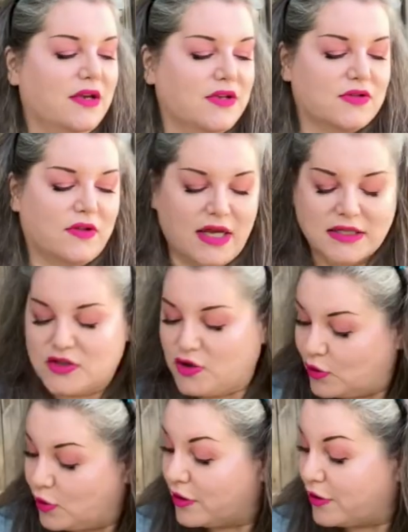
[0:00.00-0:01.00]
So that's no
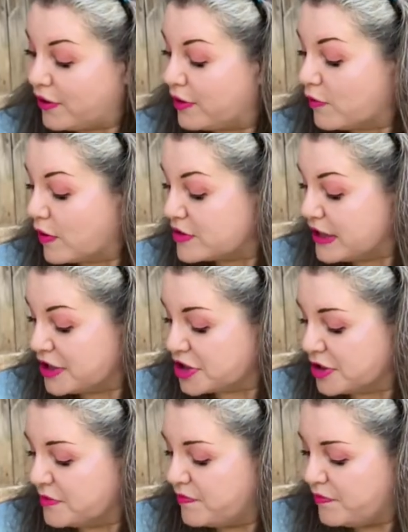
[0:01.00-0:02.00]
longer in rotation
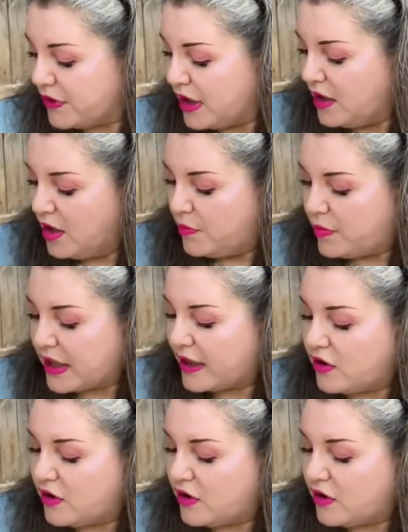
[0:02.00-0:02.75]
but I